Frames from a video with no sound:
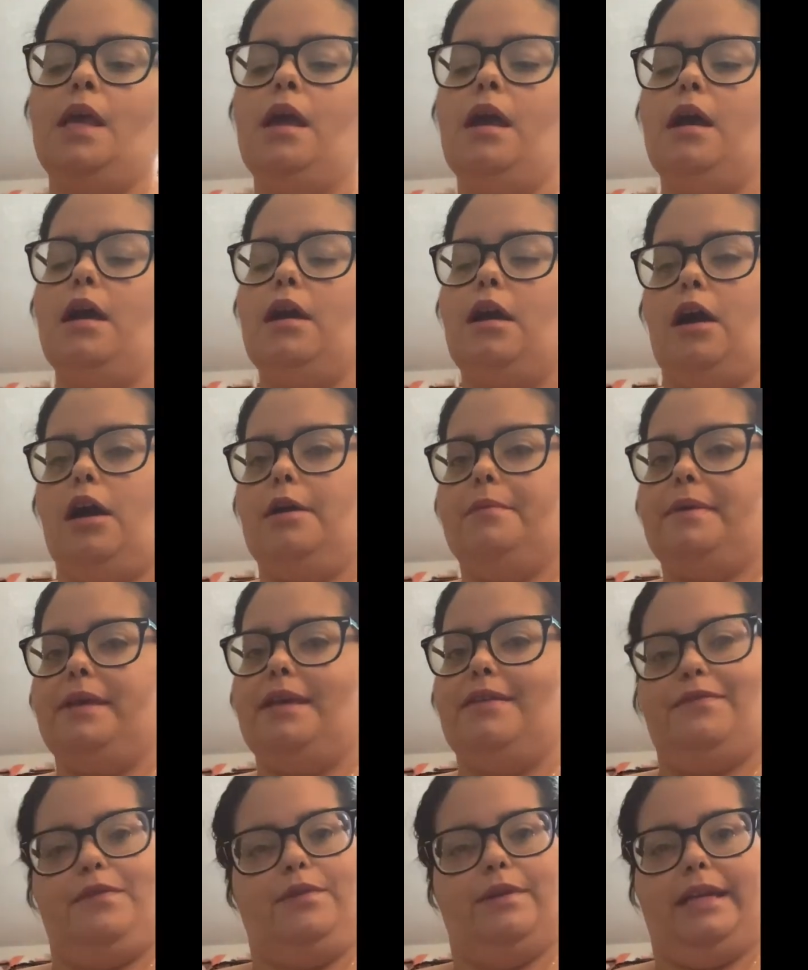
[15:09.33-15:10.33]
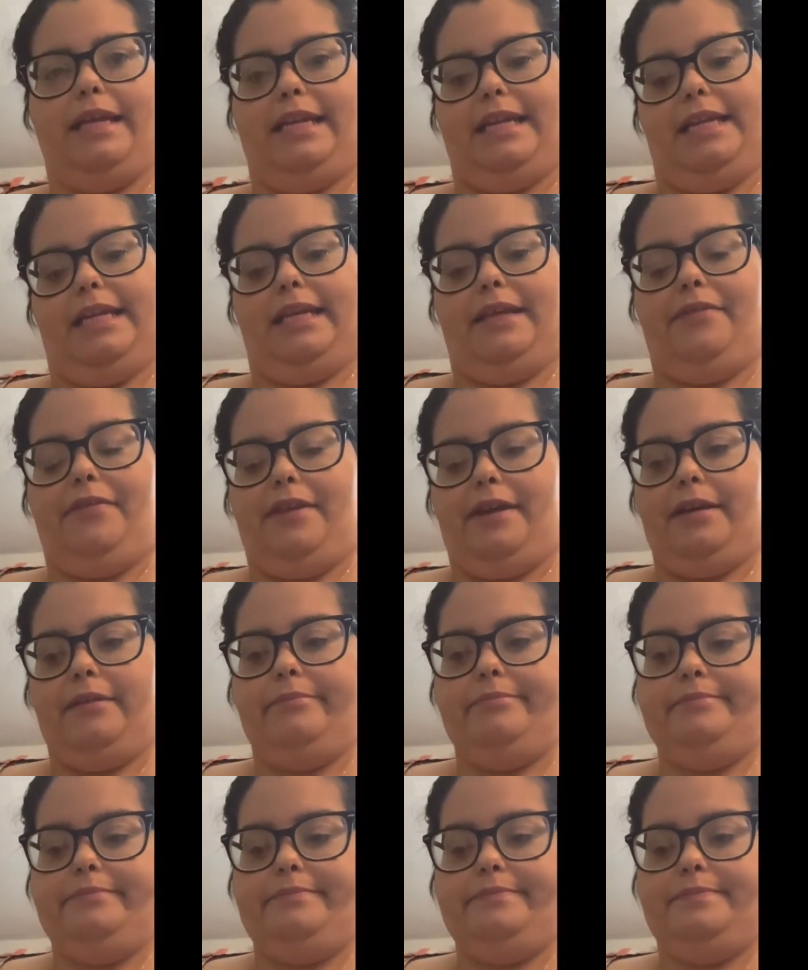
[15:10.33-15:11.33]
Call me if you need
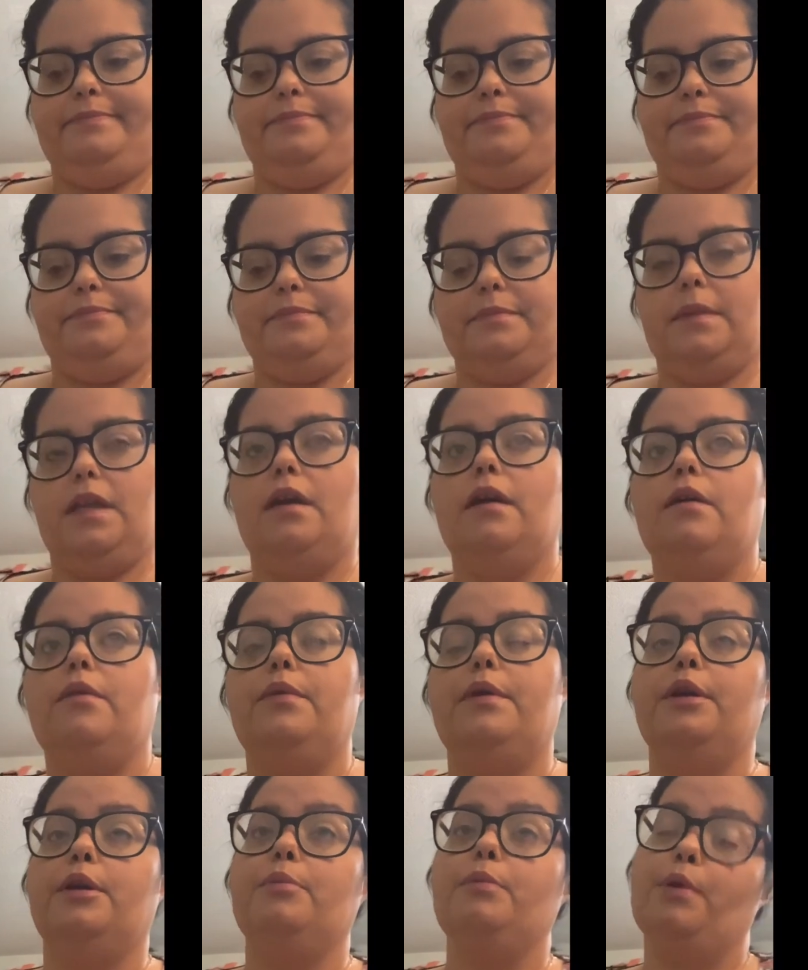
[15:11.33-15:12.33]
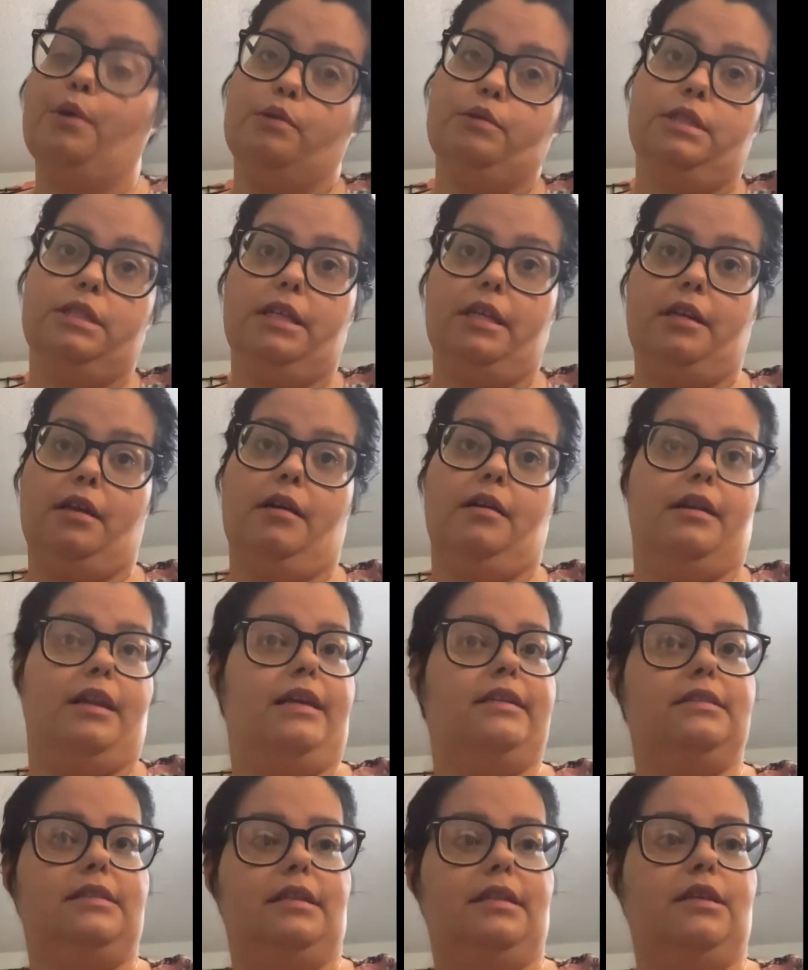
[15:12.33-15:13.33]
anything. We can proceed on
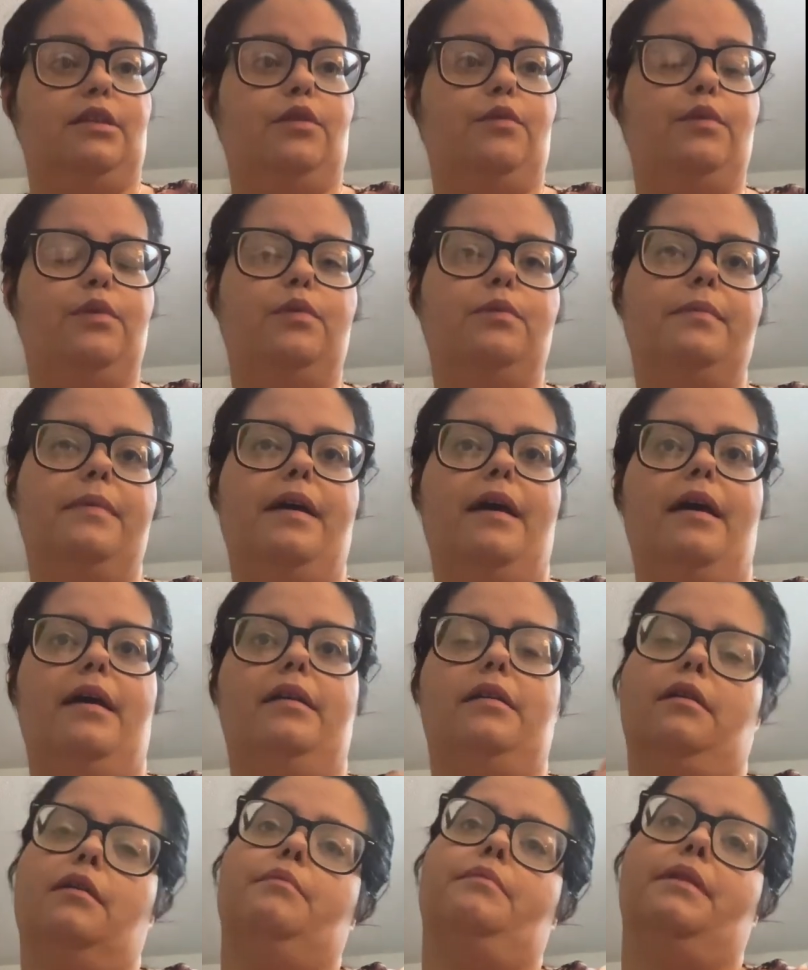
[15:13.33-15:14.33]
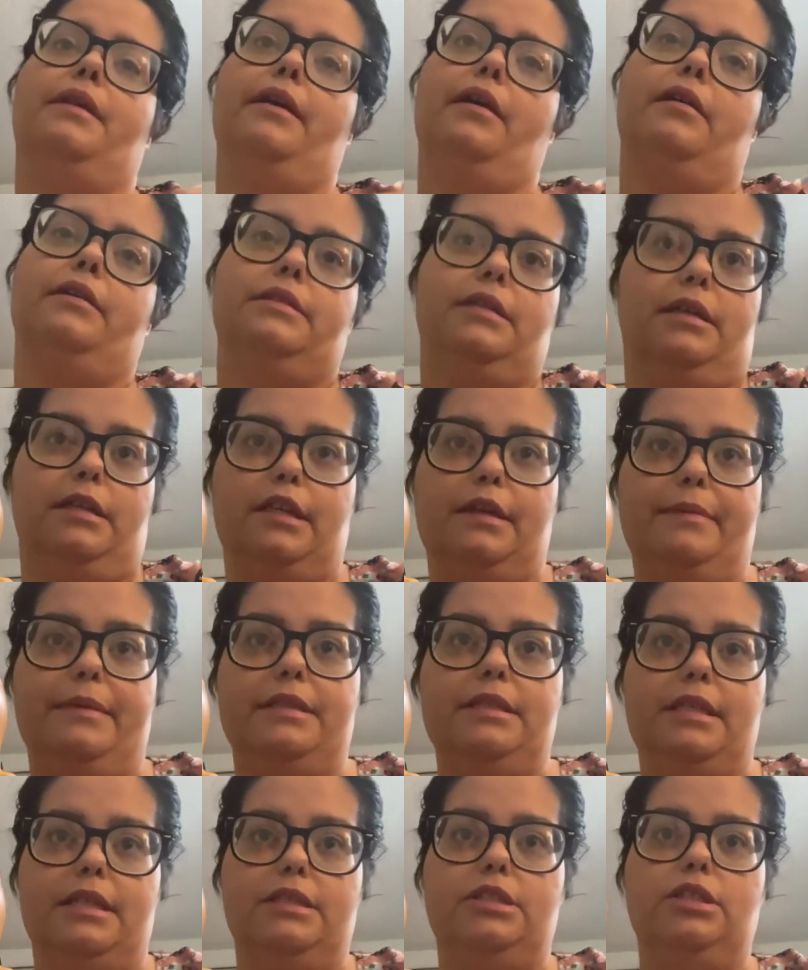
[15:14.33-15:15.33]
exiting the room and complete our
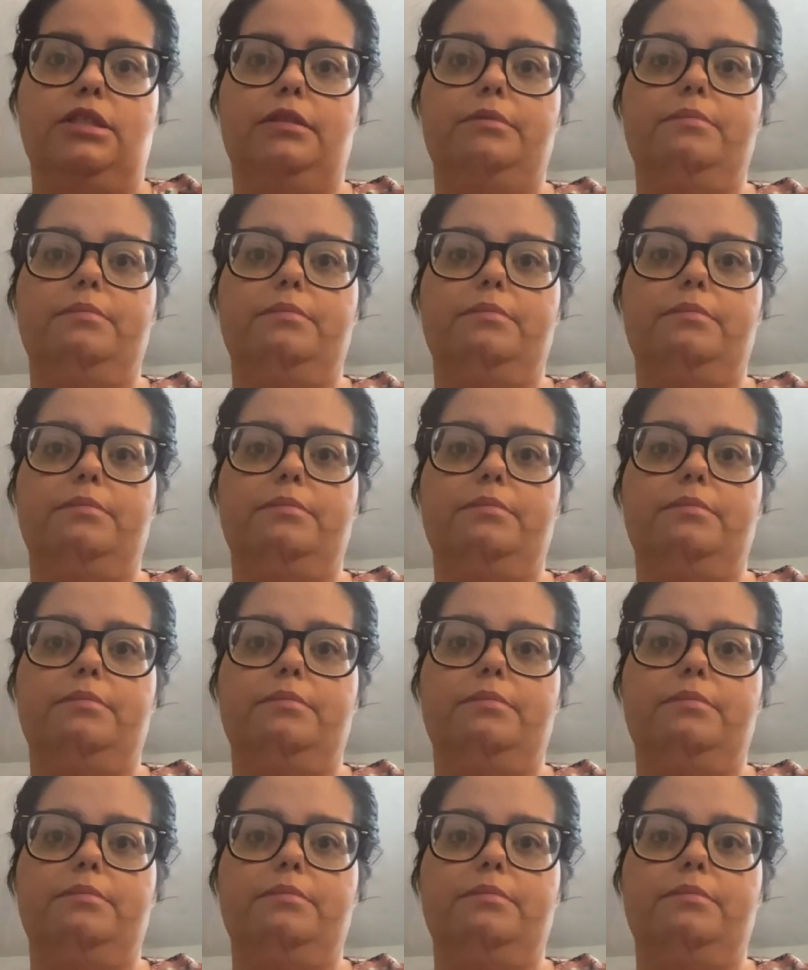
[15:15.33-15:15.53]
documentation.